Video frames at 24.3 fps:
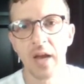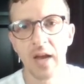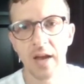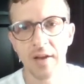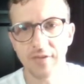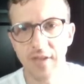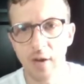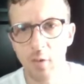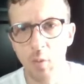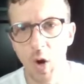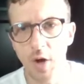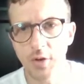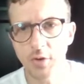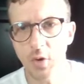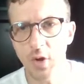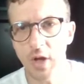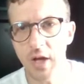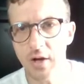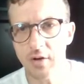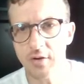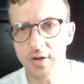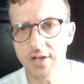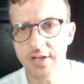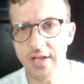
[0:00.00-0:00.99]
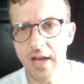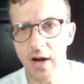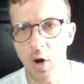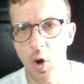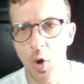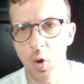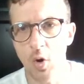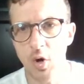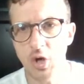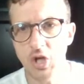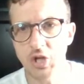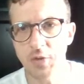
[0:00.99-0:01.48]
If they want to increase their
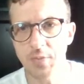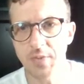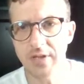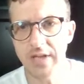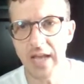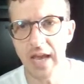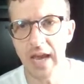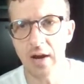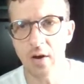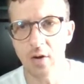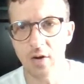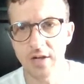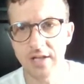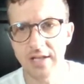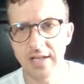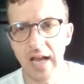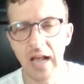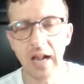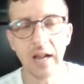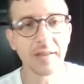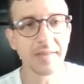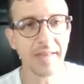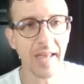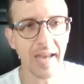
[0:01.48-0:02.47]
ownership stake or sell,